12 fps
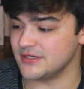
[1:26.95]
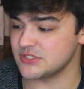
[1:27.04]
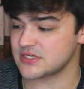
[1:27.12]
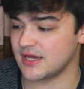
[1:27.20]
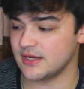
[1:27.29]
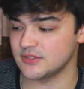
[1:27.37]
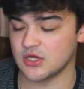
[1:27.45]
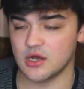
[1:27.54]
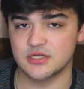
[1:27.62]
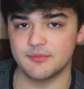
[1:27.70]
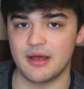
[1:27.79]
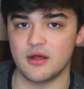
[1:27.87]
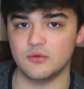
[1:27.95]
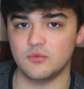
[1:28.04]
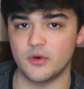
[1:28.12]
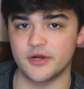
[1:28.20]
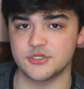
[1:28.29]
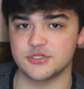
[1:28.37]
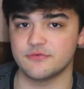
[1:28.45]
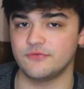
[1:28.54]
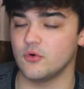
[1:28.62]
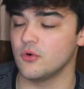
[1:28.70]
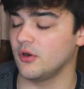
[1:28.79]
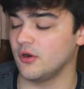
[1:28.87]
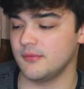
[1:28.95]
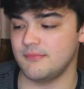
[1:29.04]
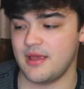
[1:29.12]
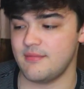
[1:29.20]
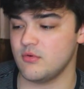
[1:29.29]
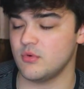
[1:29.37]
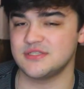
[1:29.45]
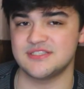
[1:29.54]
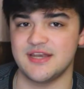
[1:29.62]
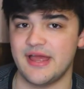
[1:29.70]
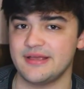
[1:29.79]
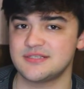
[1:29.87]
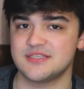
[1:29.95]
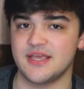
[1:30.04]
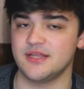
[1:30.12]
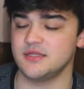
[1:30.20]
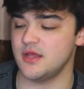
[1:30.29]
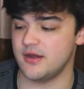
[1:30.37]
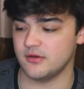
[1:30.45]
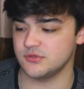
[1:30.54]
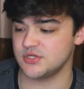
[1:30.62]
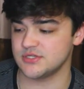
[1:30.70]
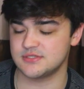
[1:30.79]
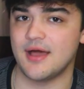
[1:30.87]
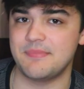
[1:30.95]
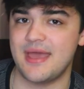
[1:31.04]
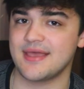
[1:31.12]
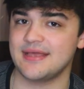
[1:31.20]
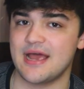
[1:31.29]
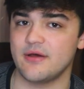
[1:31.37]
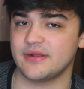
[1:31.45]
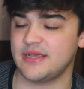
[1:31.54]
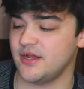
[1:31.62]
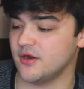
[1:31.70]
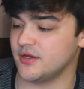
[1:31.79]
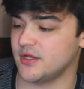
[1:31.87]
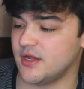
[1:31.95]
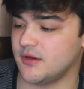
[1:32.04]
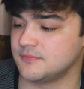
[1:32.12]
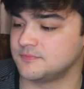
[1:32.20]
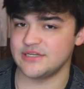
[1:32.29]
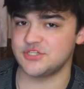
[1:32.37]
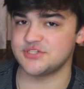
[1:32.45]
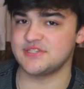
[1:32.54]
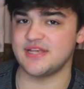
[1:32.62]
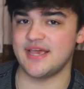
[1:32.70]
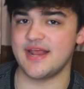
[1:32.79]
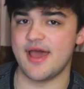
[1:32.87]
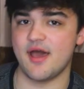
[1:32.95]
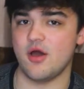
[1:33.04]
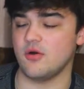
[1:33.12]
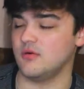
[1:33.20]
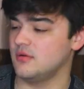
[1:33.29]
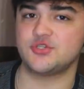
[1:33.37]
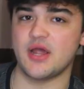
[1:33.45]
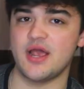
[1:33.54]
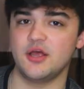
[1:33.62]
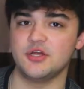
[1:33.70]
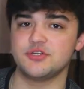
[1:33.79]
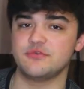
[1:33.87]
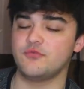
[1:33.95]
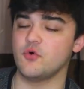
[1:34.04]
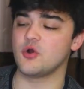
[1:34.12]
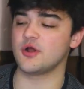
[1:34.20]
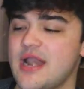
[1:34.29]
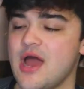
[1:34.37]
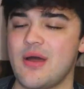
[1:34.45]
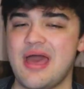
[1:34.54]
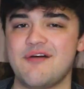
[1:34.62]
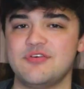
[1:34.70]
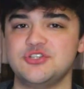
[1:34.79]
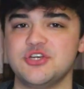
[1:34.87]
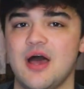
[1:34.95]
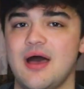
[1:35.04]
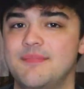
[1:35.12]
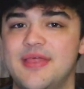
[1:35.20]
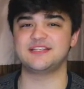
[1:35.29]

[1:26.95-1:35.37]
I just kind of talked about 104, maybe what's next, and you know, just I'm hanging out here, you know? I just said how tried 104, now I have a job.